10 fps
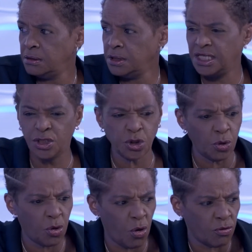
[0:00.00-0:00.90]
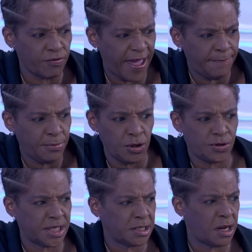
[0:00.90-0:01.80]
This so-called rap
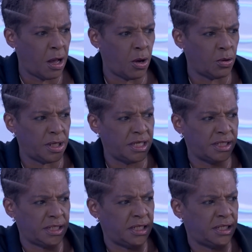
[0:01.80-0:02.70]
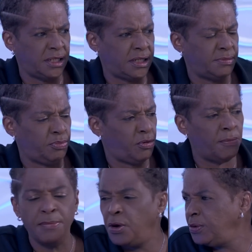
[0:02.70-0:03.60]
music now is, is
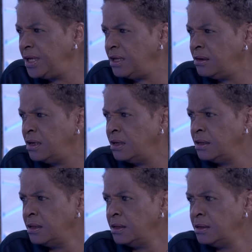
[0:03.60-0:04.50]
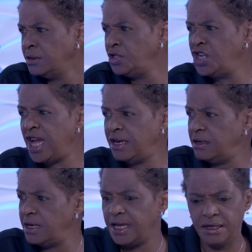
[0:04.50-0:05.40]
promoting gen
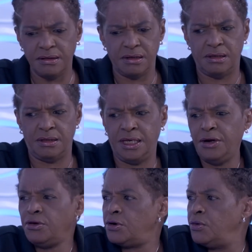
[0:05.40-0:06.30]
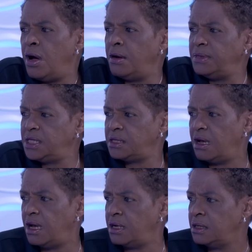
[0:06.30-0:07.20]
like, lyrical
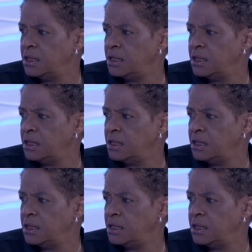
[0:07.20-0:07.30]
homicide.